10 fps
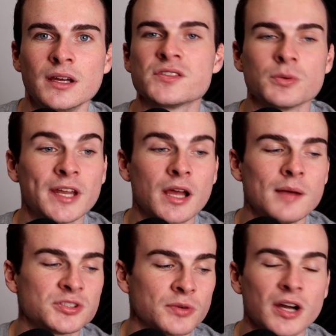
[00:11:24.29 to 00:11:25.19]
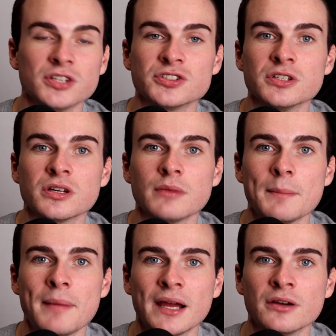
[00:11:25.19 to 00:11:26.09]
So when it comes to it, I can just look at my
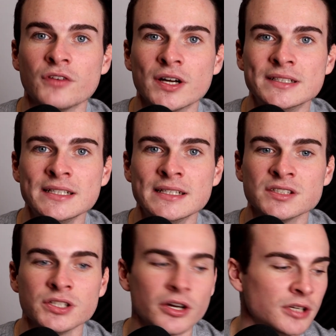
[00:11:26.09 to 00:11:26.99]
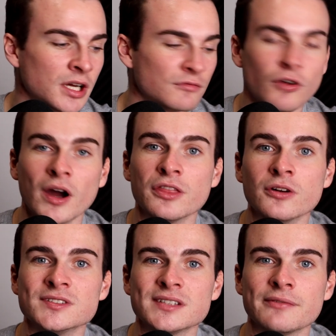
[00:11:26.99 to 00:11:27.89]
bank of ideas and go, right,
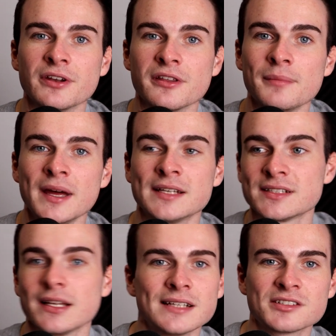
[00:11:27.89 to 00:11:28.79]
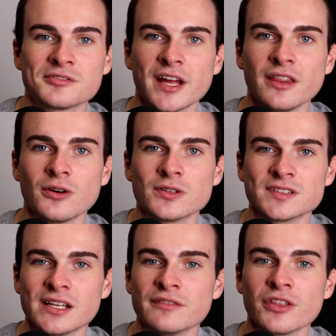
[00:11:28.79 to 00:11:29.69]
those 7 are the best. Let's create the
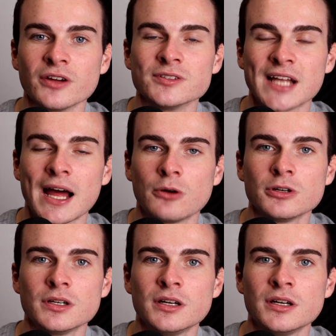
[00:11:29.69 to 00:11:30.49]
content for those now.